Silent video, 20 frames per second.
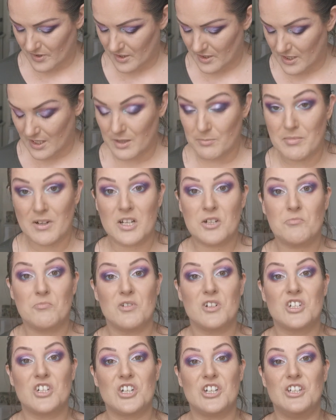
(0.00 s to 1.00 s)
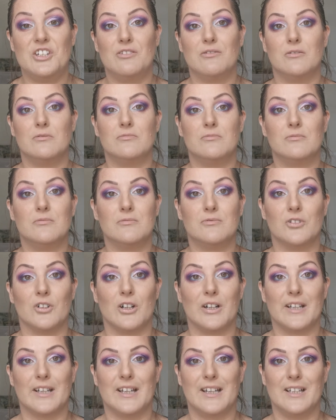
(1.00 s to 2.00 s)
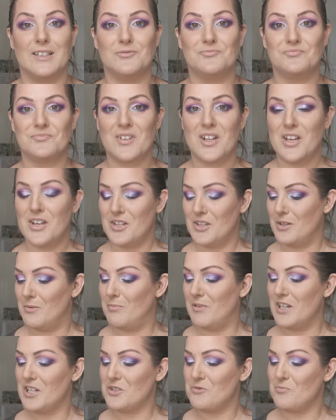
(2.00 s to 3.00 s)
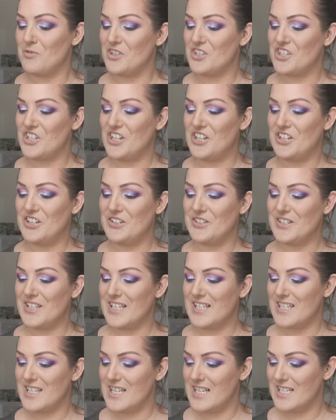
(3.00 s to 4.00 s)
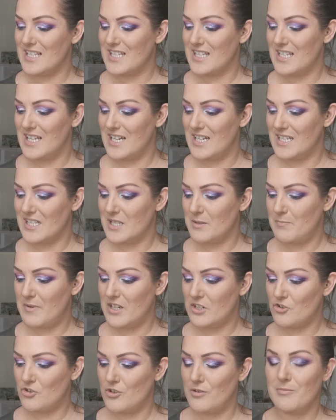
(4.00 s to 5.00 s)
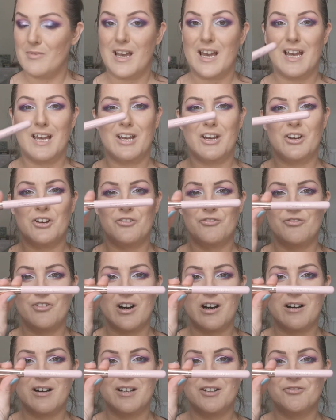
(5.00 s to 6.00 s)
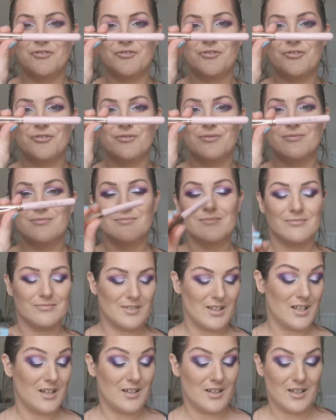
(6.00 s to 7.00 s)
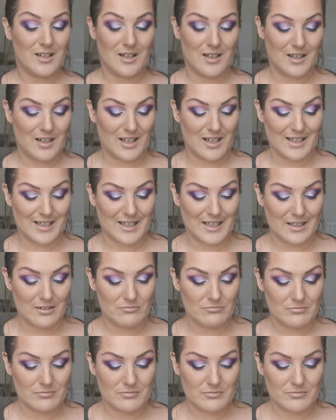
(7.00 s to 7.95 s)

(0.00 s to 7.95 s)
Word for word: The blush brush I... Oh, crikey. The blush brush I use is this uh, Spectrum A05. I like it.